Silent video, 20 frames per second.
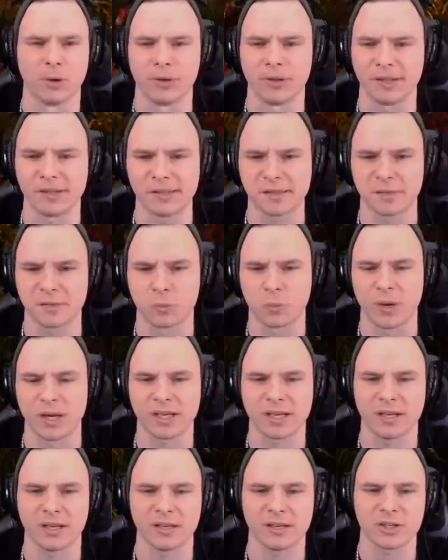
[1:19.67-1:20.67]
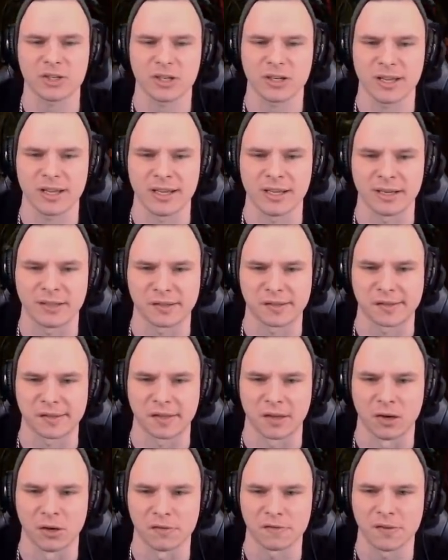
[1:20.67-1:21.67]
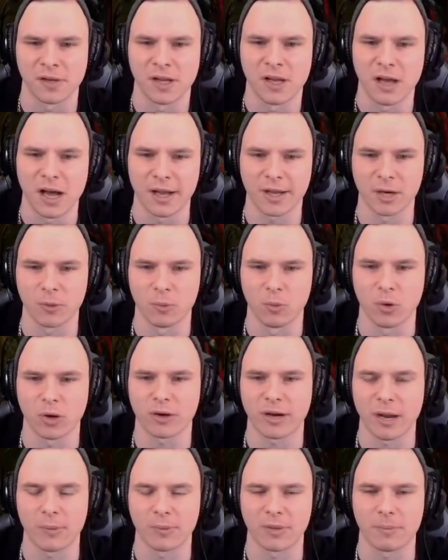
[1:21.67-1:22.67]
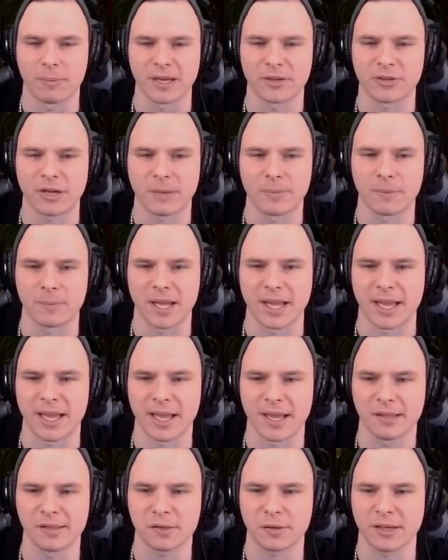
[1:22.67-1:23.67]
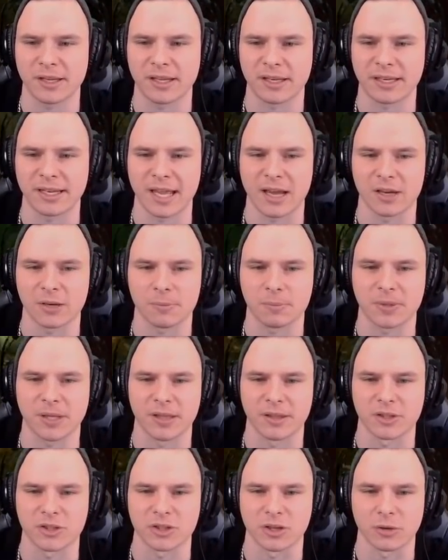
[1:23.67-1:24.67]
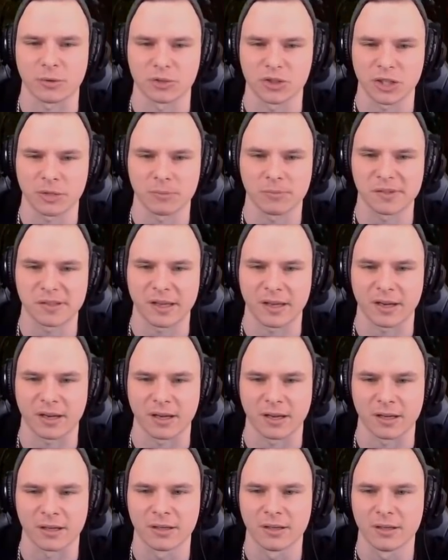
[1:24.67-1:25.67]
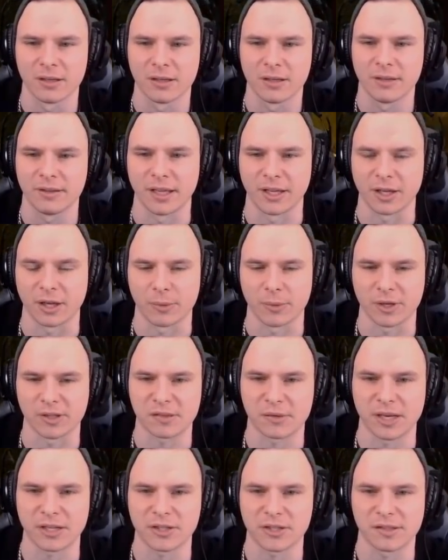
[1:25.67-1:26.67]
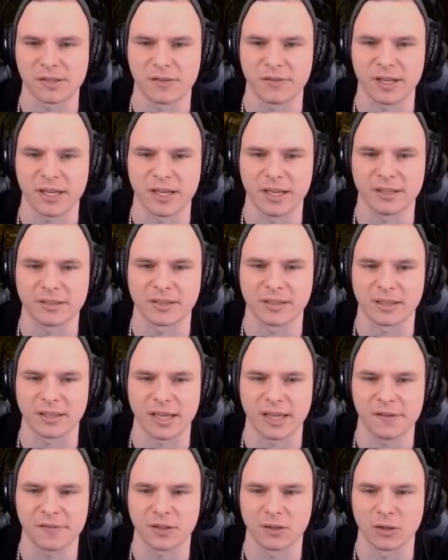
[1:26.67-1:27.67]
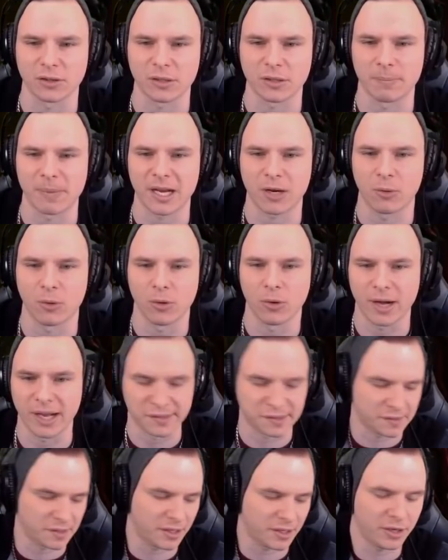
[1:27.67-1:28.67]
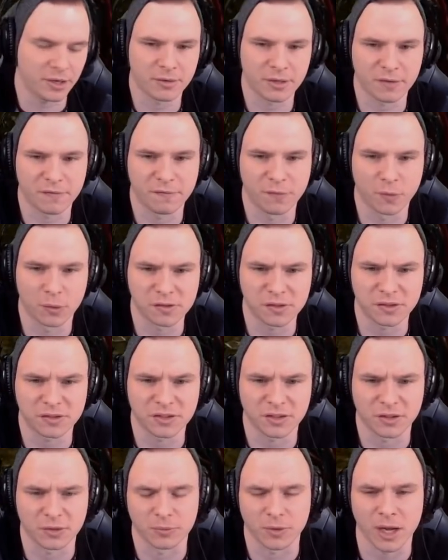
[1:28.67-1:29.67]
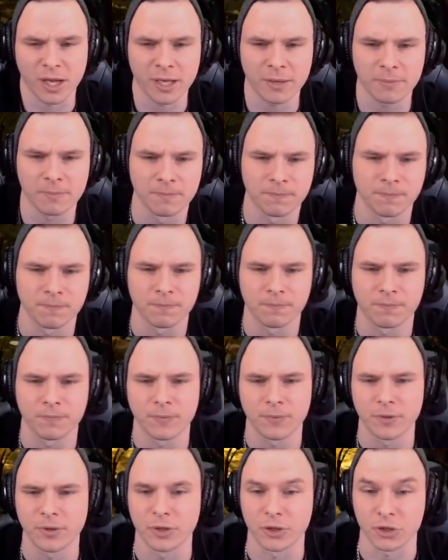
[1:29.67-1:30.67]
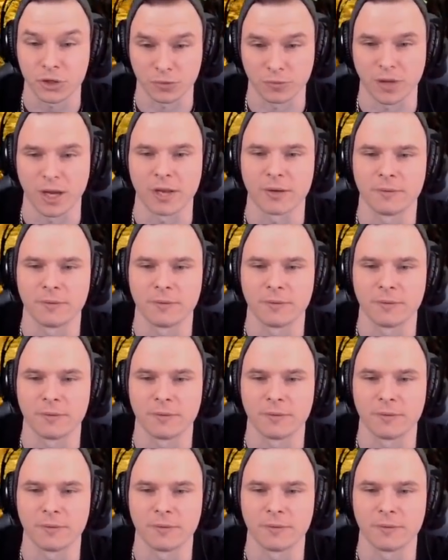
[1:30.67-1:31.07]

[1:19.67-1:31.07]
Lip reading: This is a win condition in itself. I'm going to walk around with a bear trap in my hand so I can counterplay the jungle gyms that are... There you go. We've got scratches over here to the left along the back wall. I see you. I'm going to force you to the right. You should run.